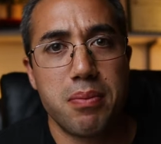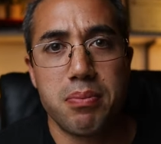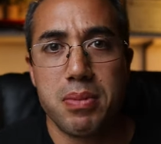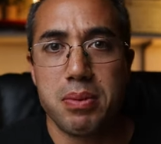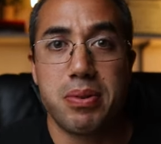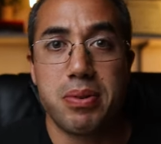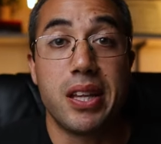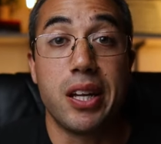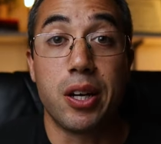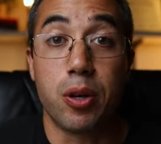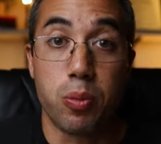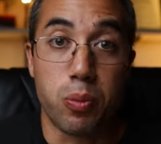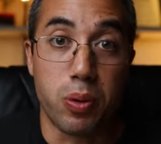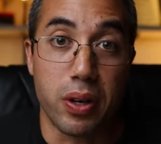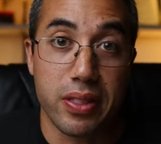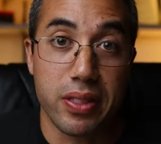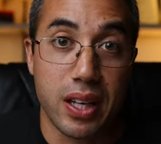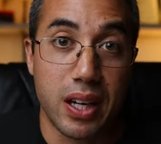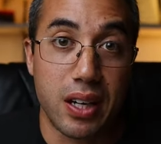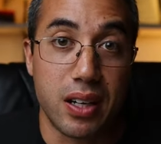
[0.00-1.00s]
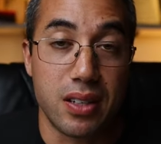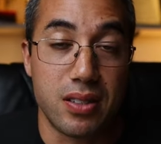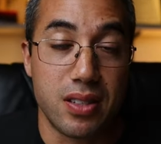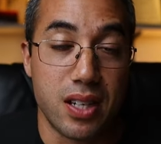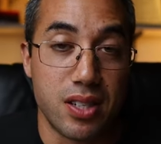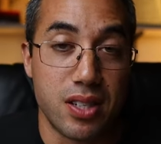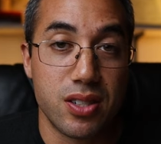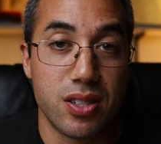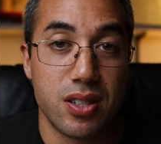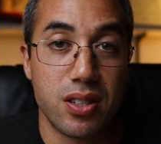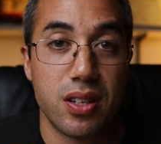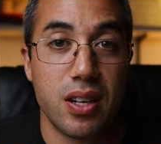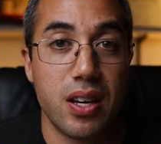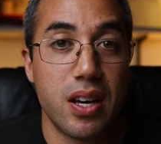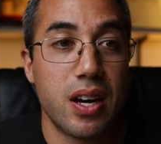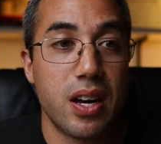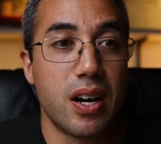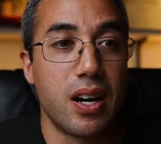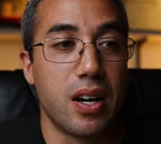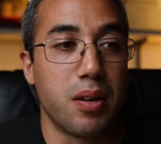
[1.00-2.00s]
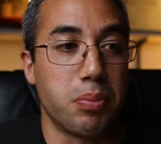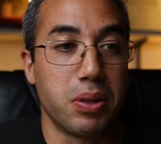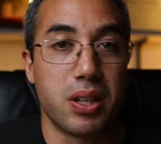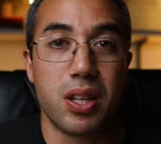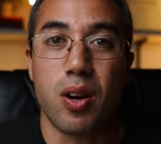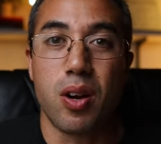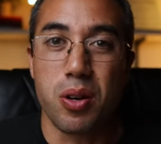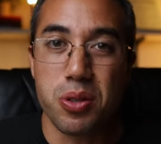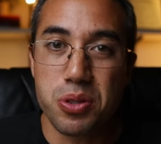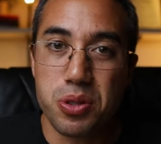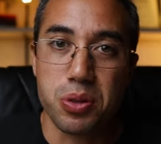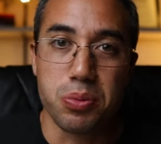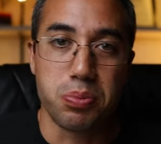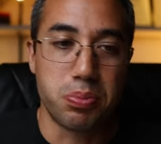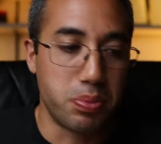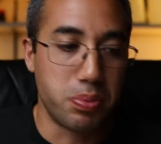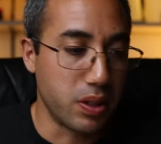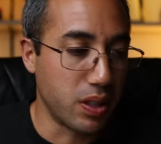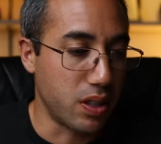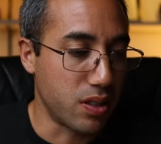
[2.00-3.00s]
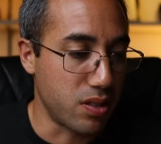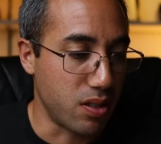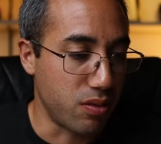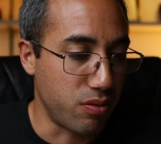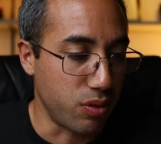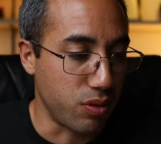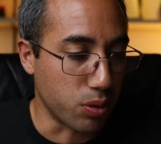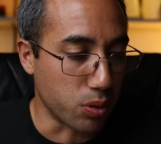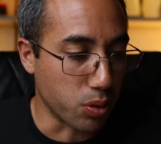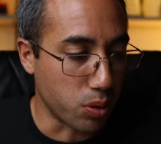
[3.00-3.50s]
Maybe they don't want that attention, um, but then also because they feel